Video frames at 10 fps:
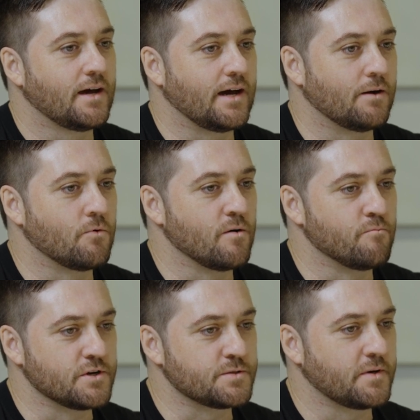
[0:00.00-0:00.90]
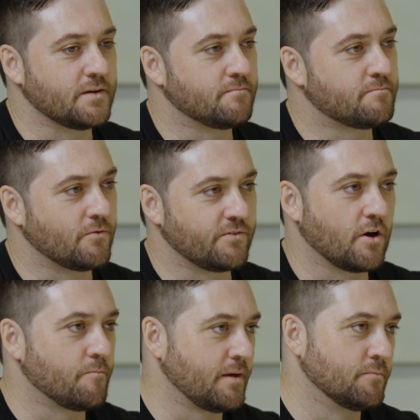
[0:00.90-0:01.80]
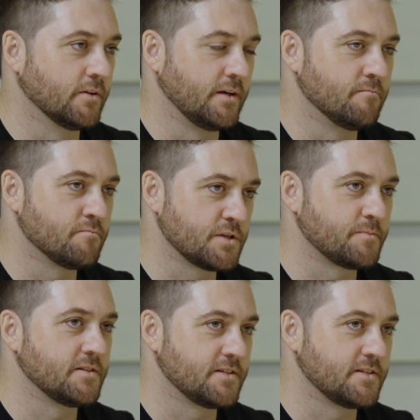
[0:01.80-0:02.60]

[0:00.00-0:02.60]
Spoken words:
We're in Brisbane, but we've got people in Brisbane,